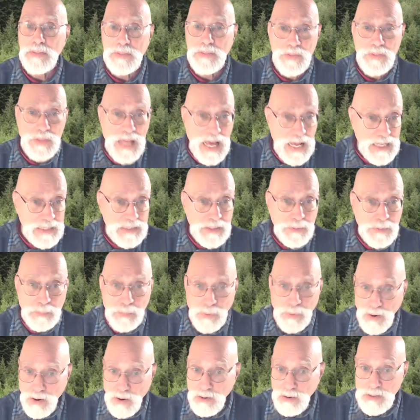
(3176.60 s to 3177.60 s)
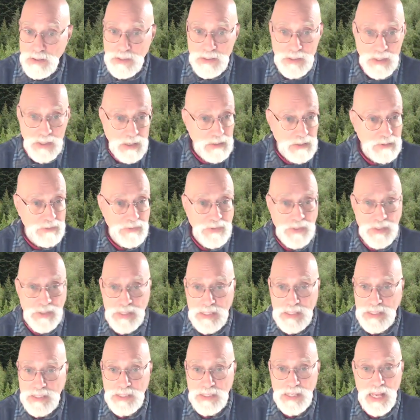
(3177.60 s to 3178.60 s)
That's part of the
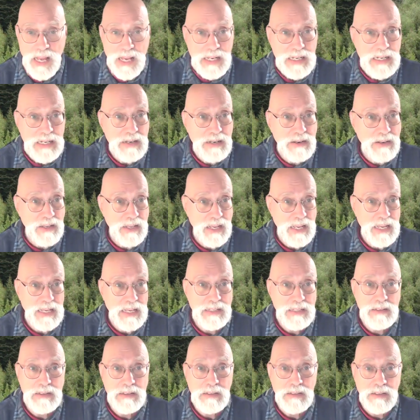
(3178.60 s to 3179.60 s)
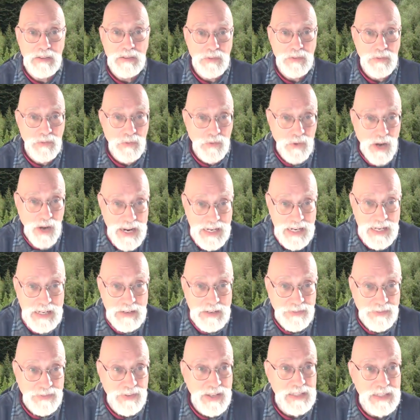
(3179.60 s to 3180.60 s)
design and
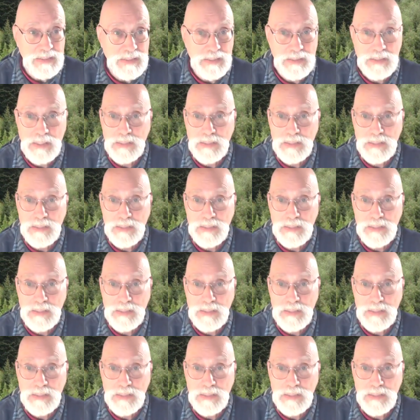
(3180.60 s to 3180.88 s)
writing phase.